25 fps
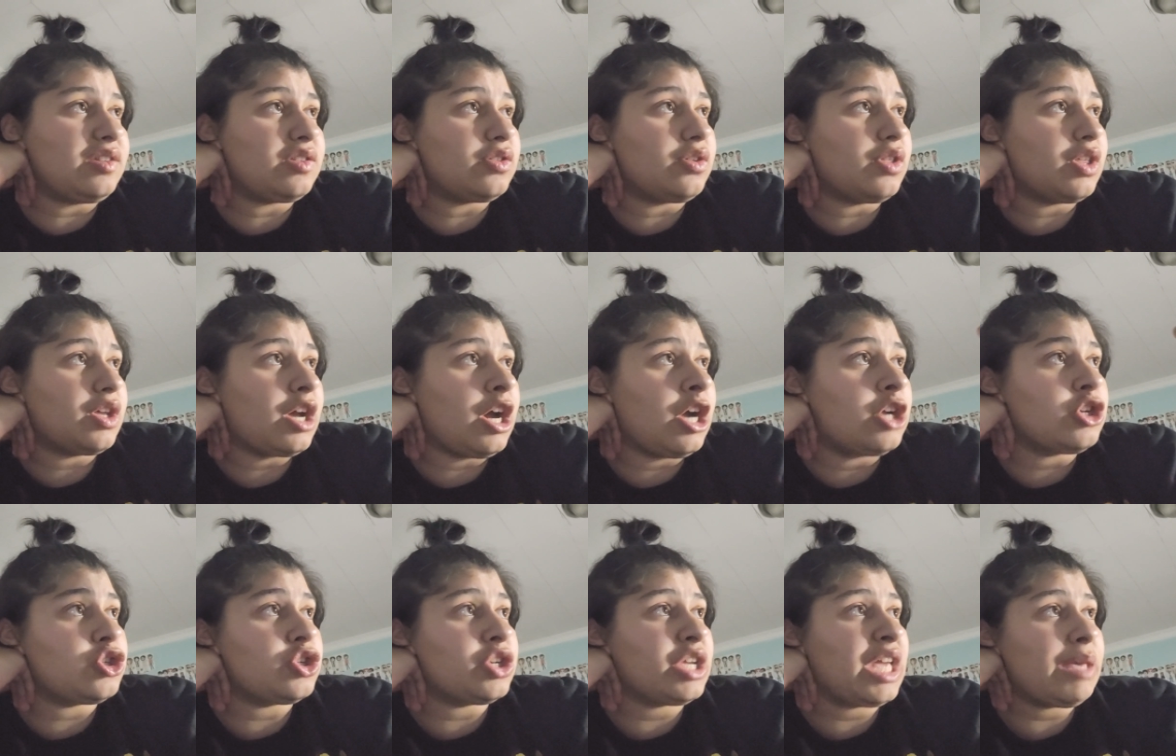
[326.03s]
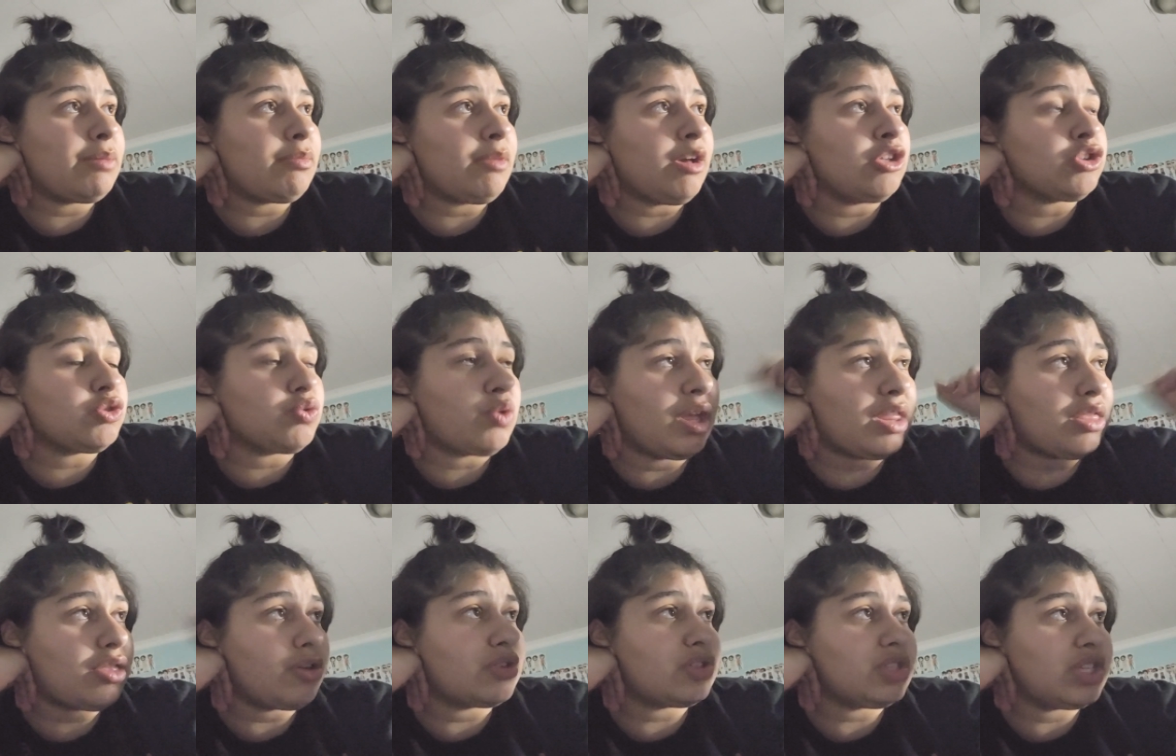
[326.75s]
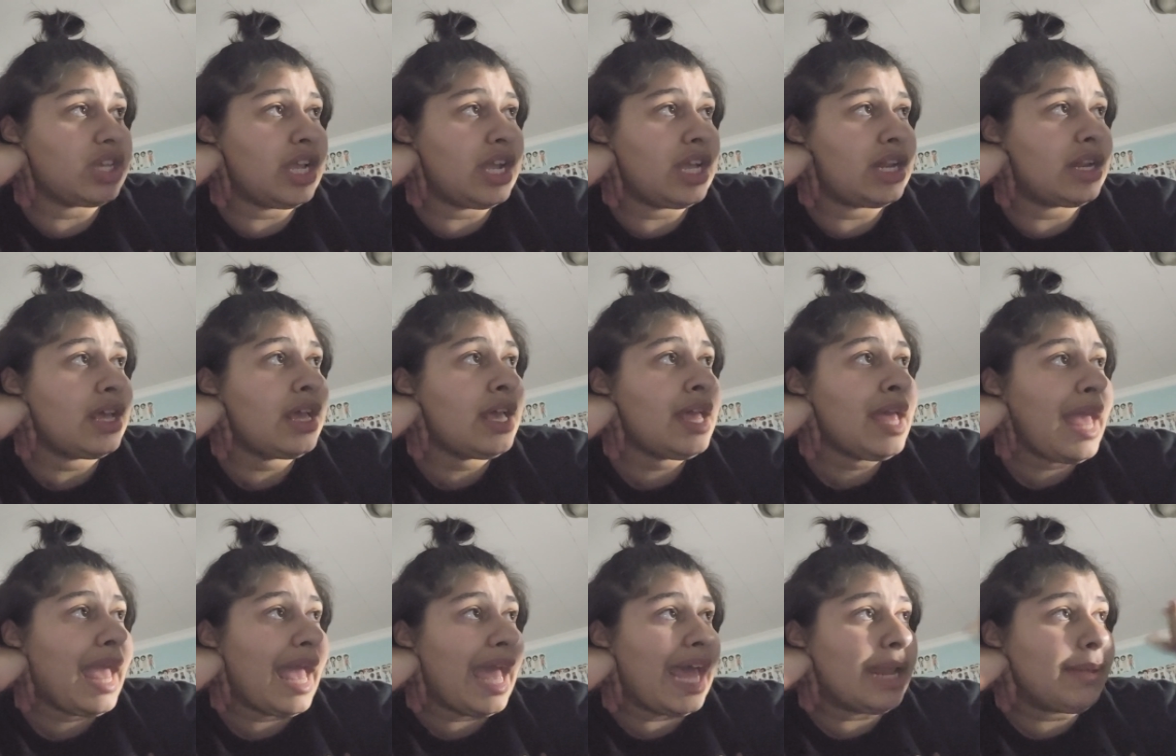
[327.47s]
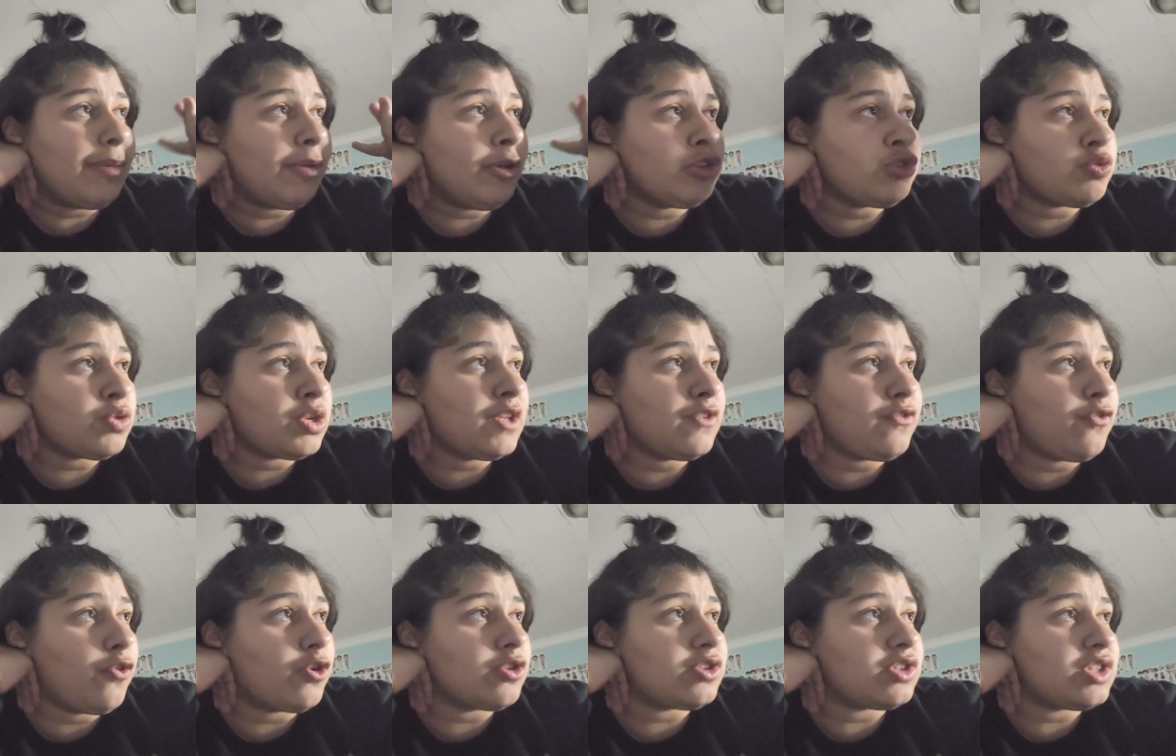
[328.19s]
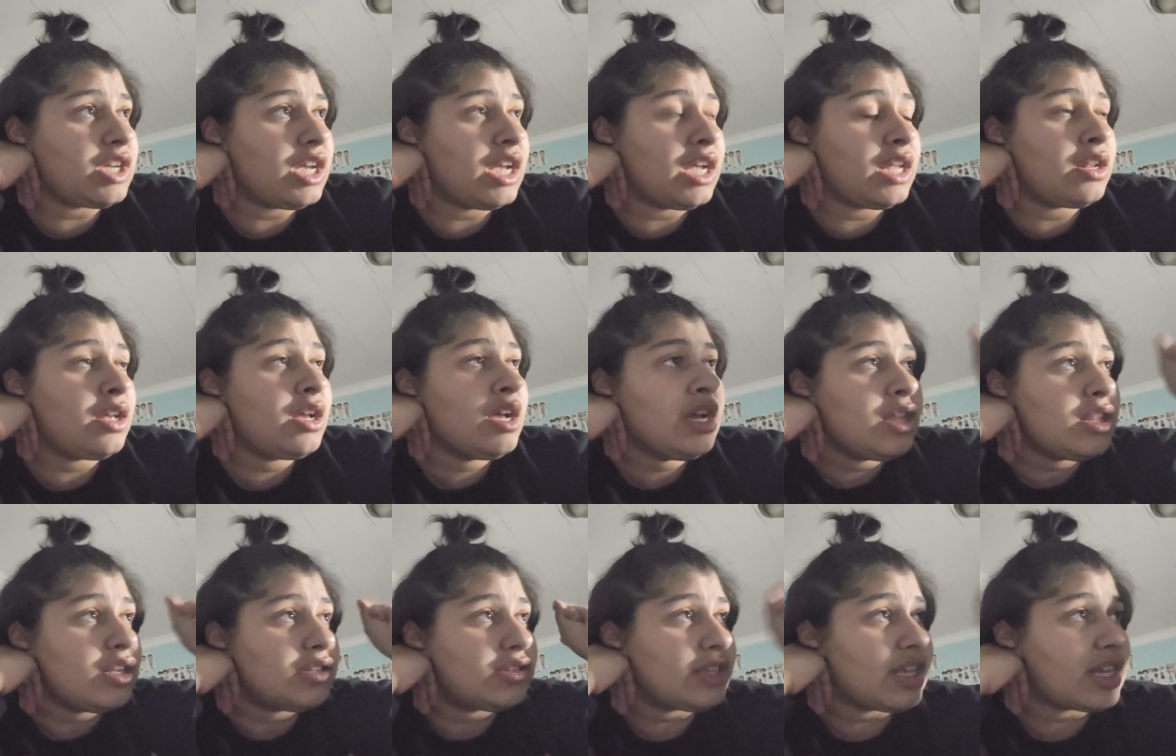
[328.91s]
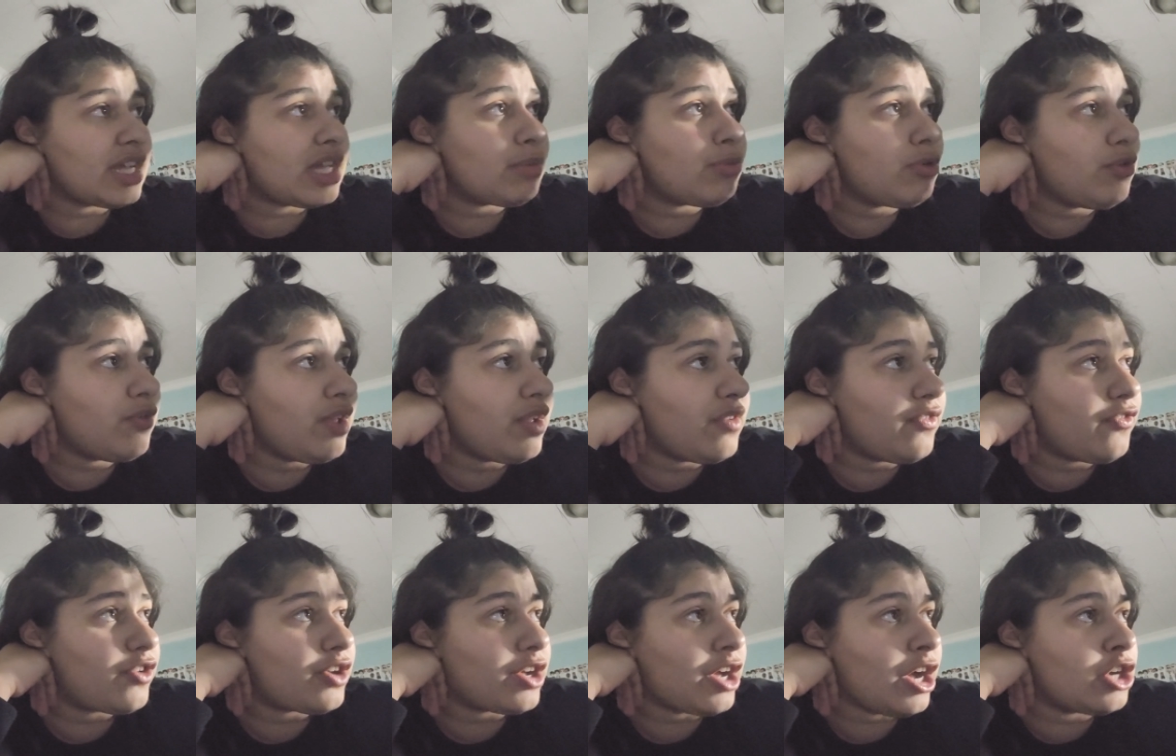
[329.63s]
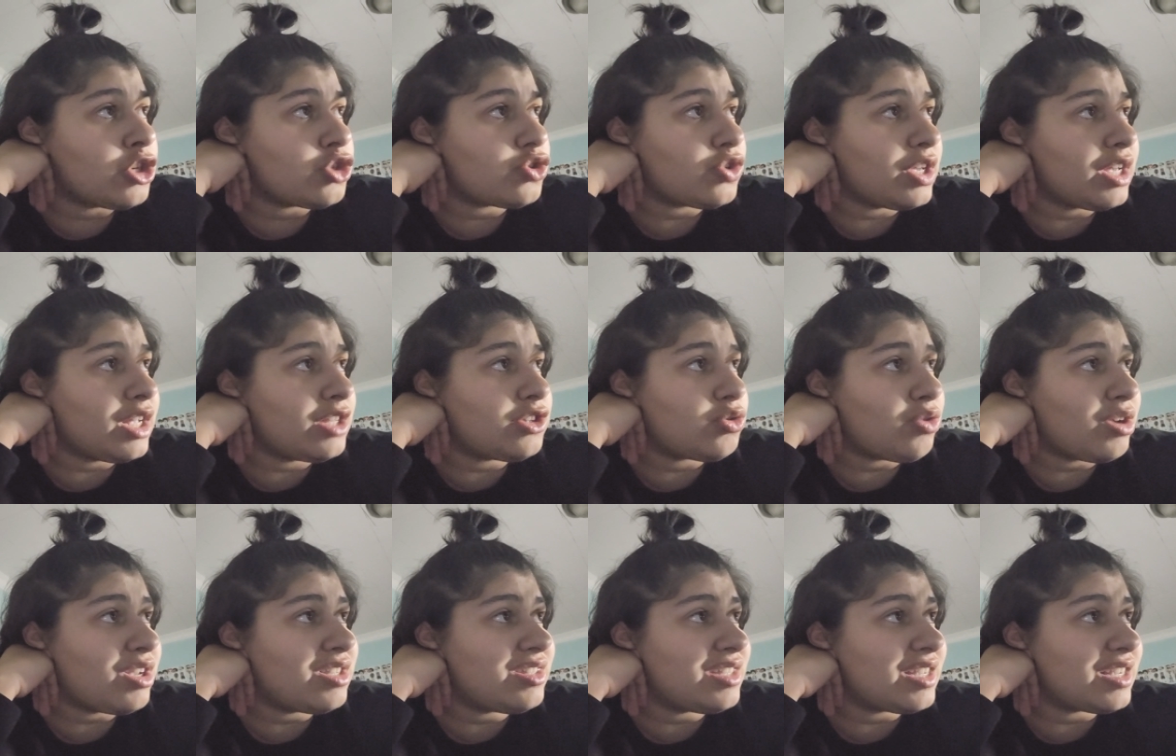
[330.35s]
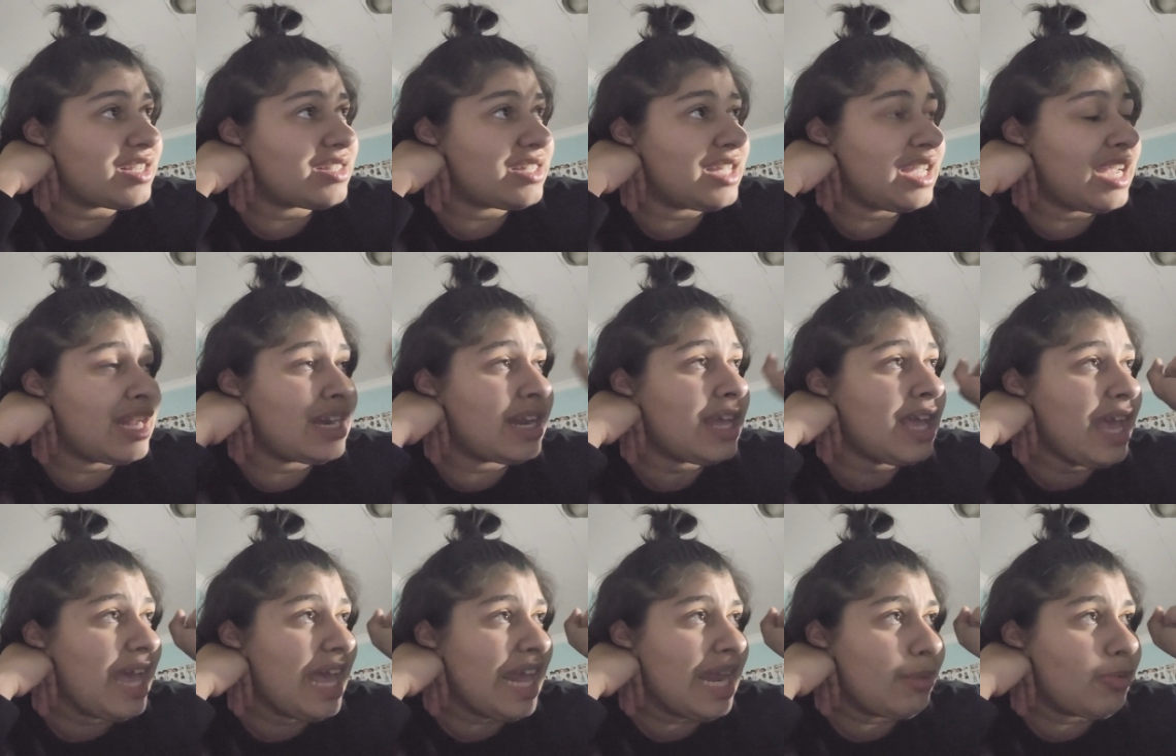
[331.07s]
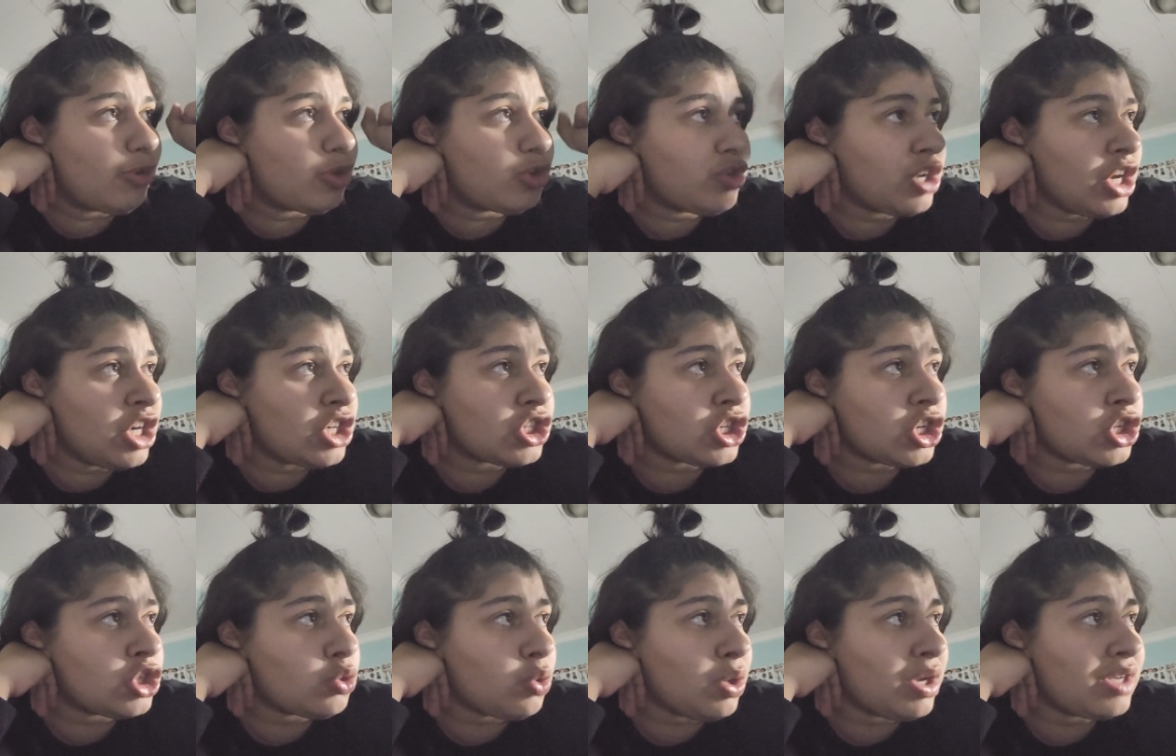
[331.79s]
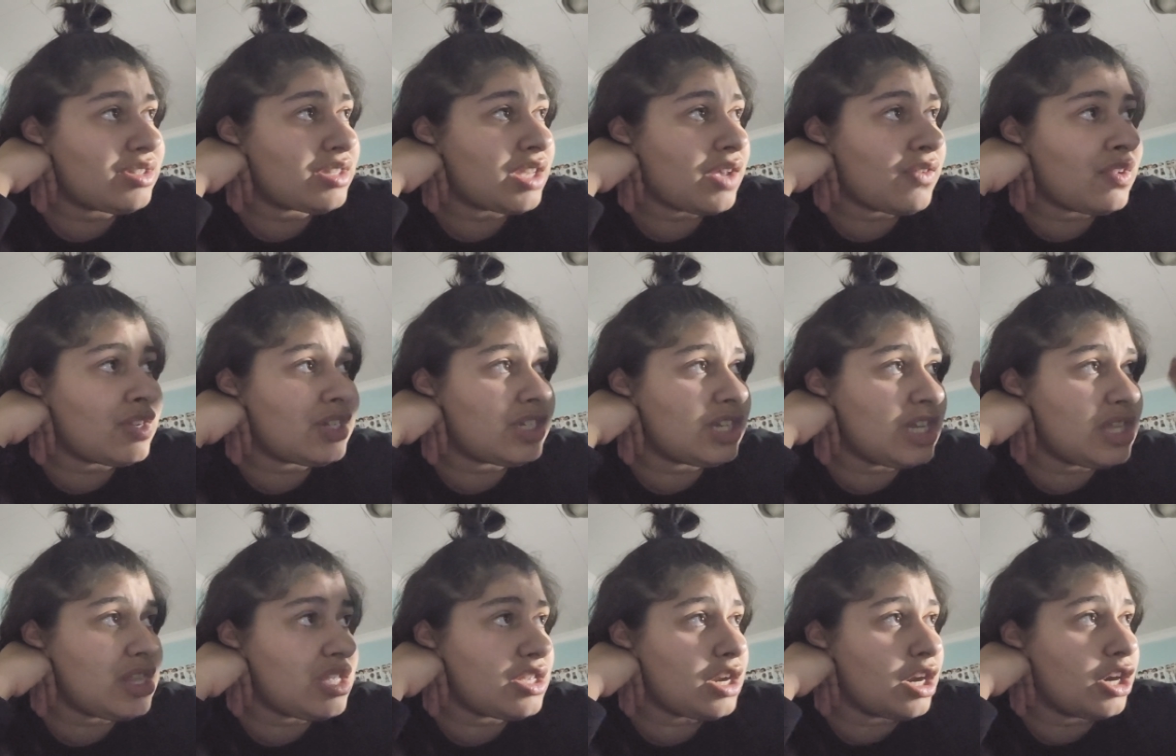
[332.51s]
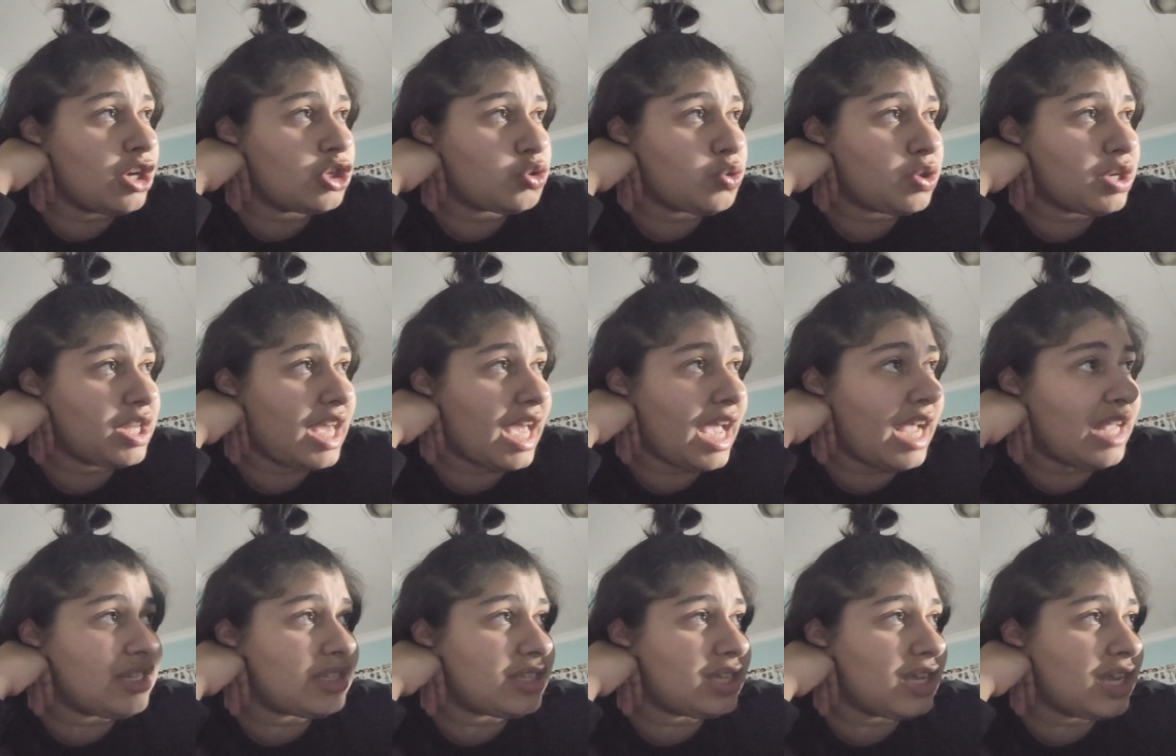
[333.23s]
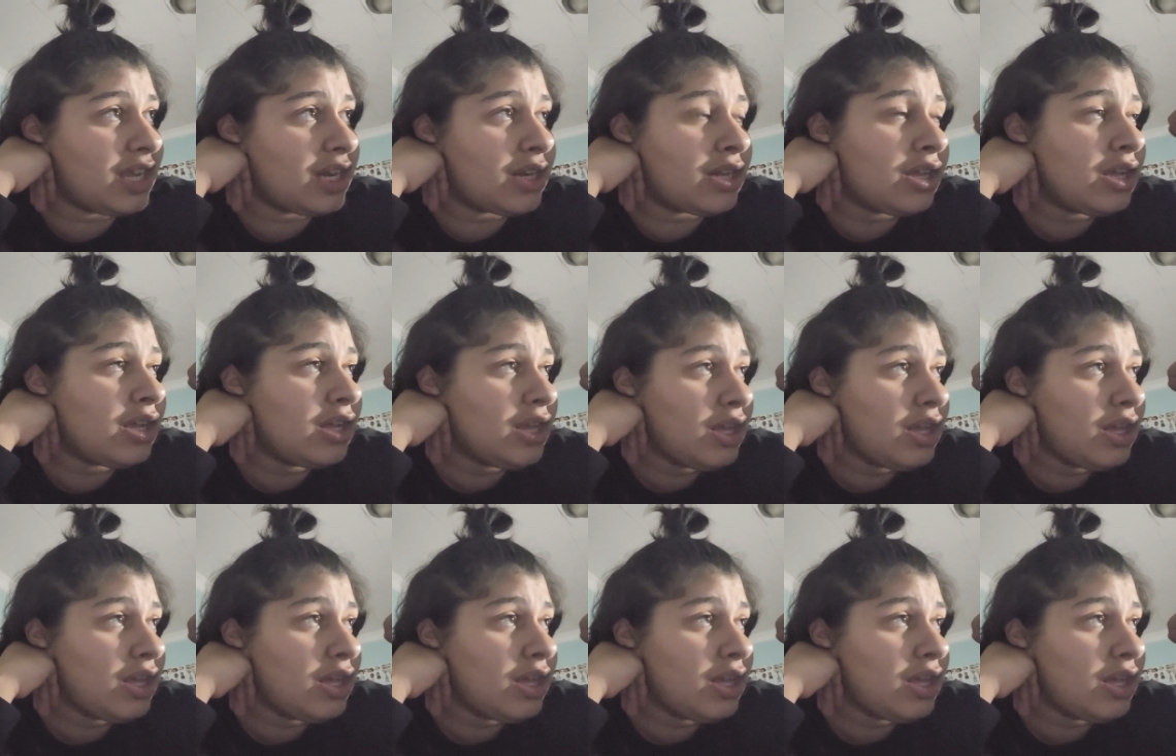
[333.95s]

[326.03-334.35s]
So The Conjuring came out in 2013, Annabelle in 2014, the second movie for Conjuring in 2016, Annabelle Creation in 2017, The Nun in 2018,